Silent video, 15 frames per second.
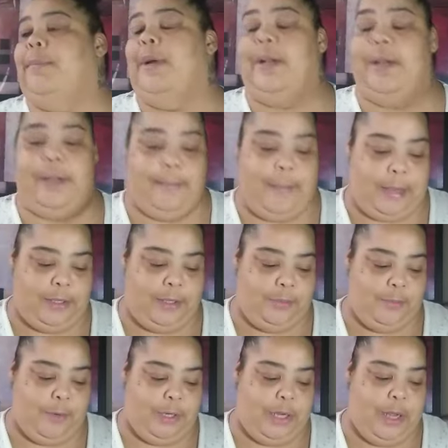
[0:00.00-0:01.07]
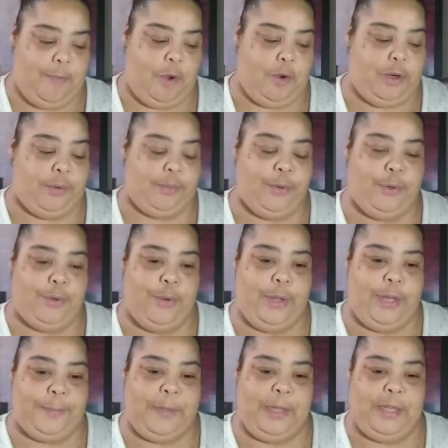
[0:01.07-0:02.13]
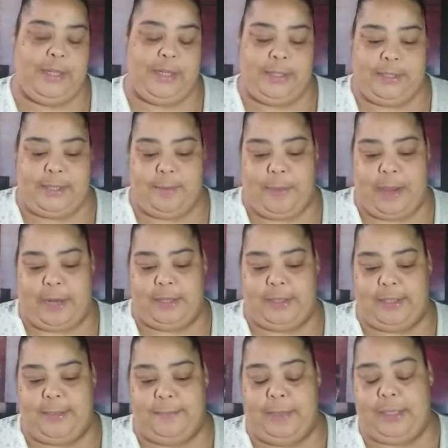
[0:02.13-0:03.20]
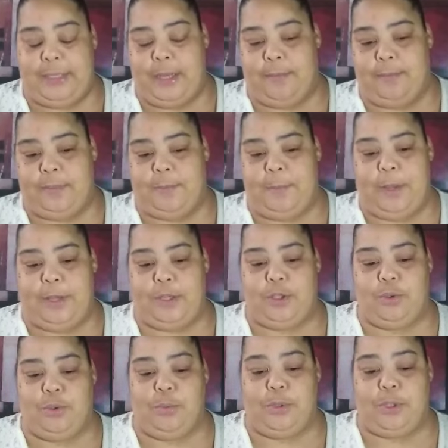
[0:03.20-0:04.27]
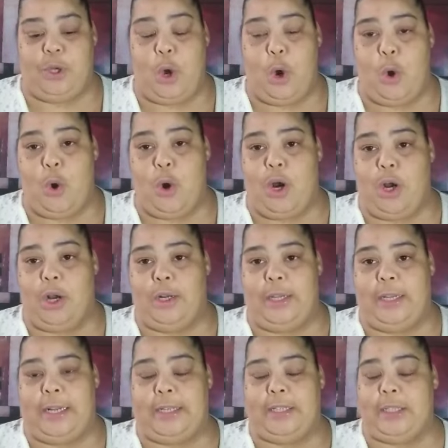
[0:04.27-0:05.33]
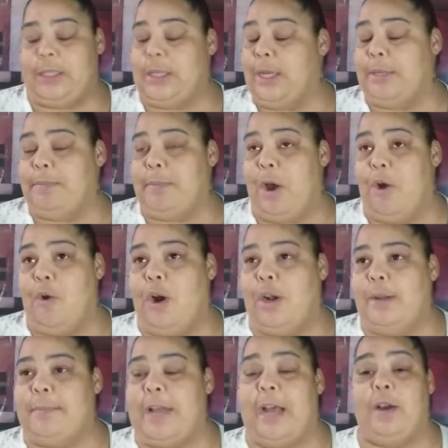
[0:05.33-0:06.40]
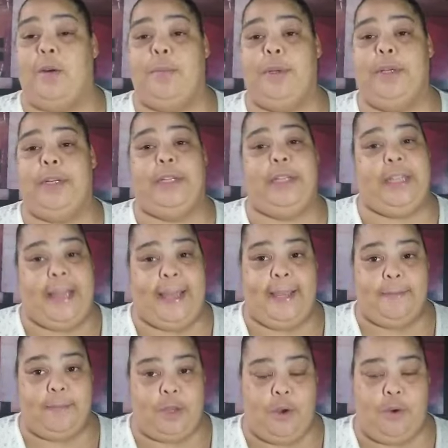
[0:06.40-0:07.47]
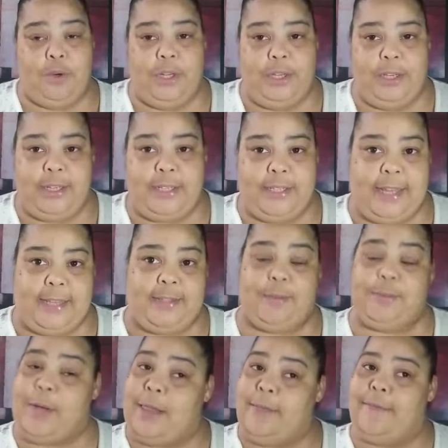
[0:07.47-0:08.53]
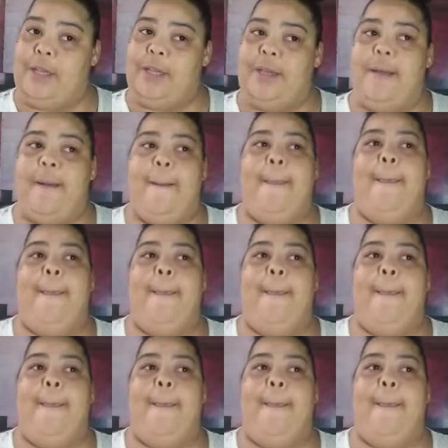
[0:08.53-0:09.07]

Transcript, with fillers: But um, I just wanted to come on here real quick because somebody sent me something special. It was a card, and I just touched my heart. I'm not gonna put any names on it because that's irrelevant.